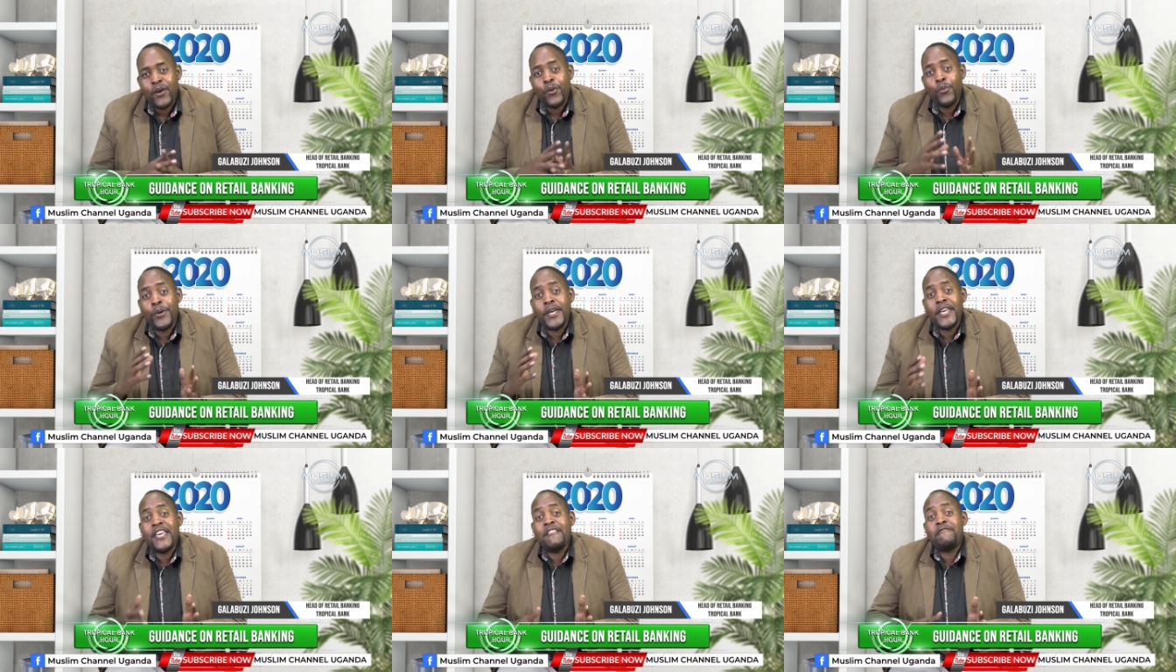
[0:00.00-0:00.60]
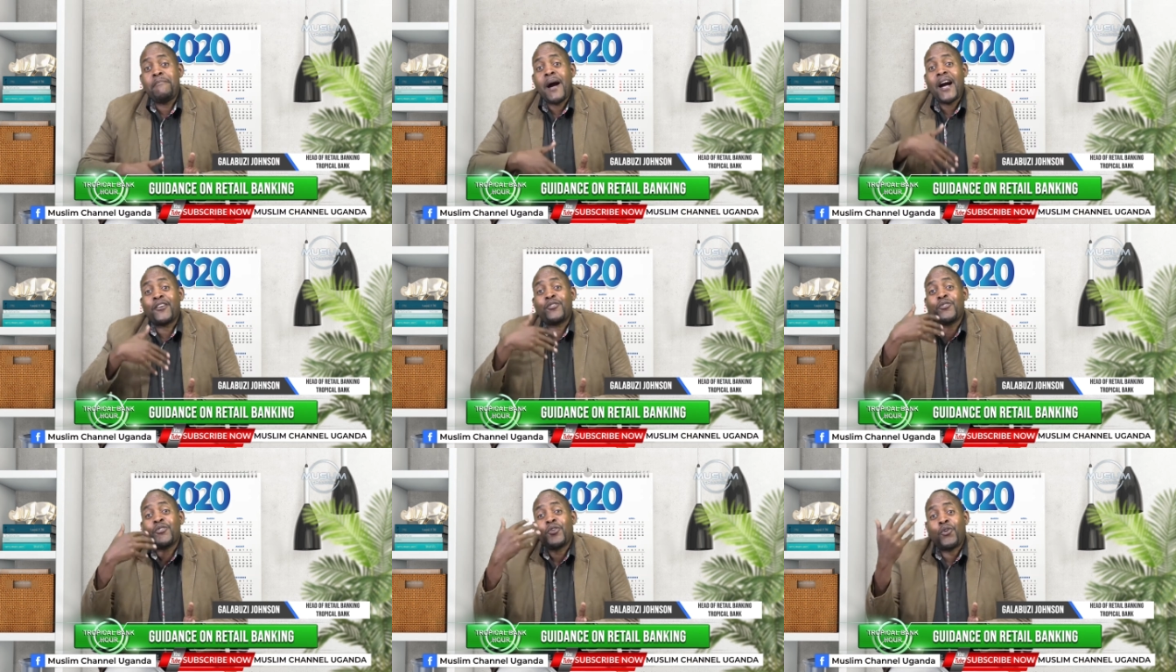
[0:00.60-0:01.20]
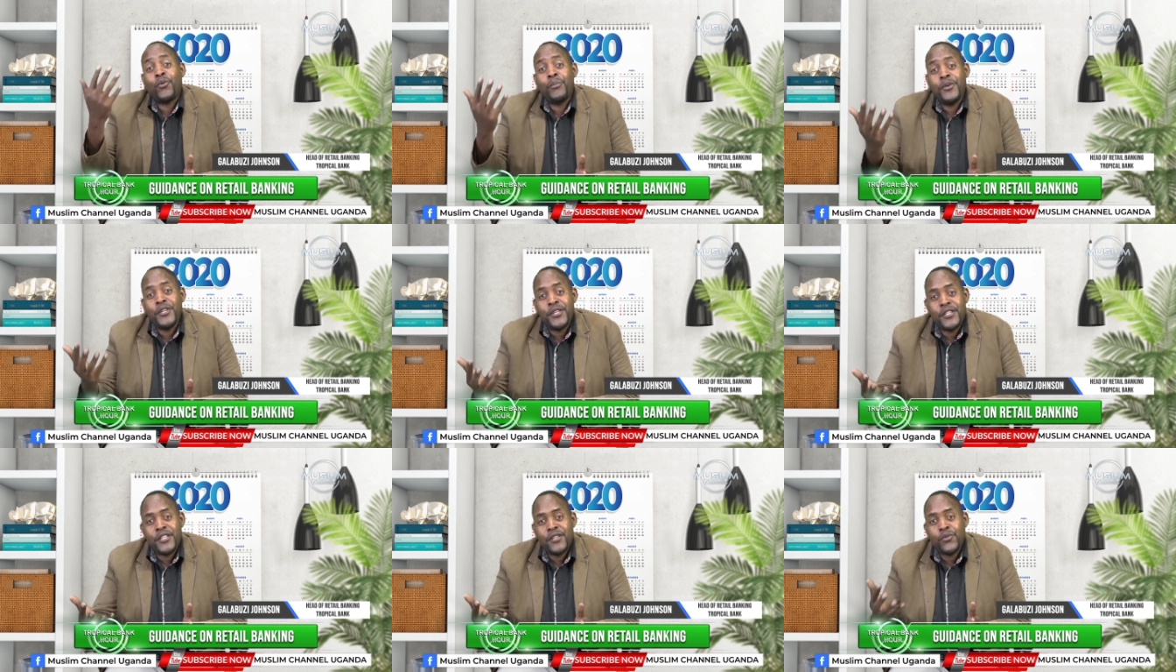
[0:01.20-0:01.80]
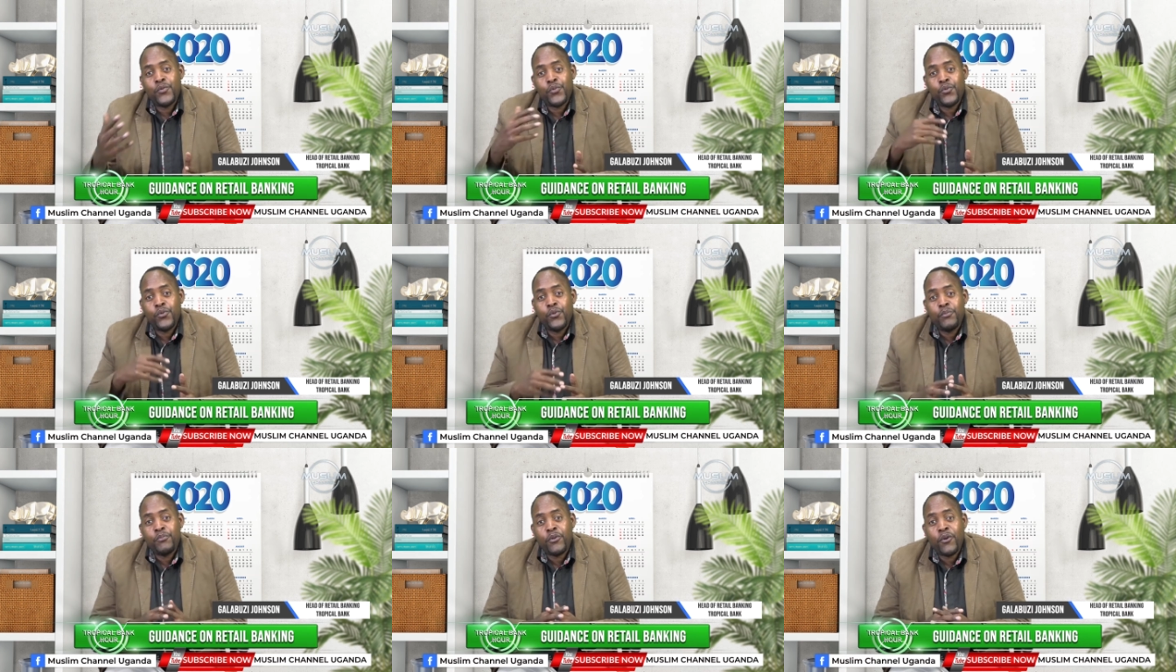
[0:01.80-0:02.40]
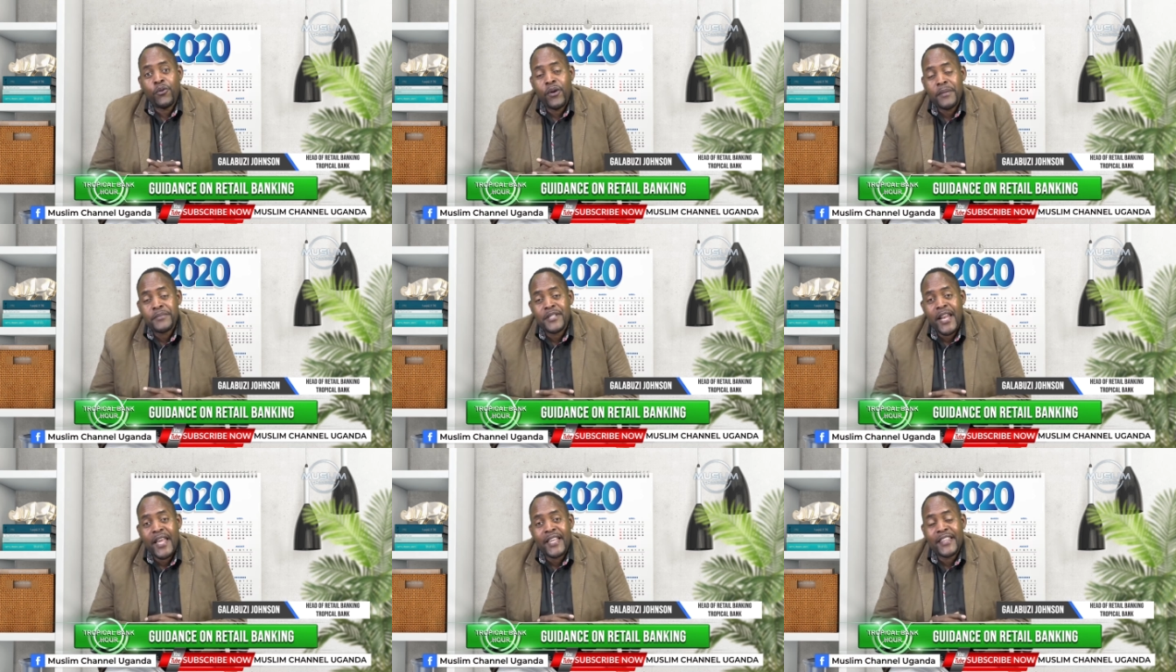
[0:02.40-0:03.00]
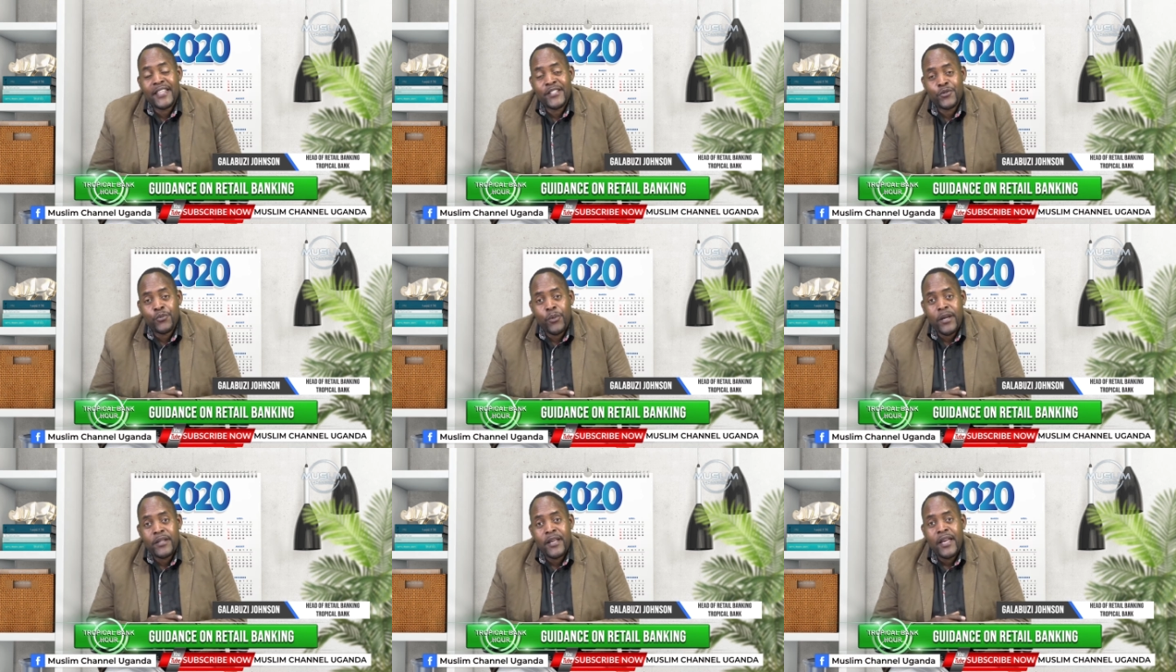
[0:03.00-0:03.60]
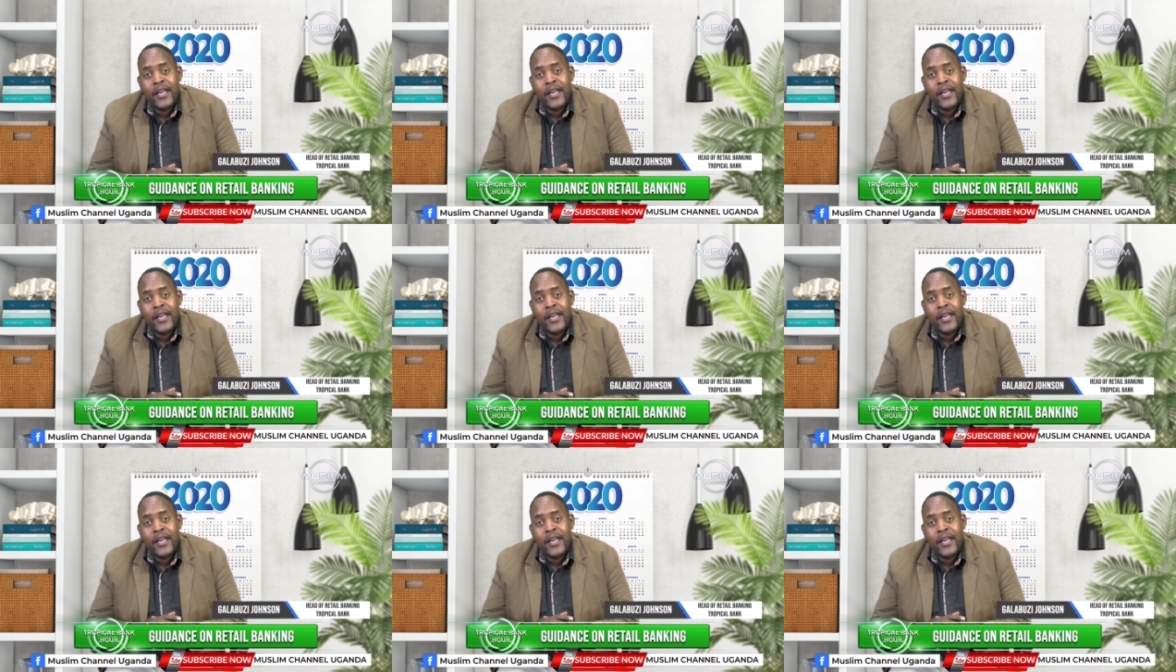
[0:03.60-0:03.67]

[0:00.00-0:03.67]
we give back to the community through programs like this one,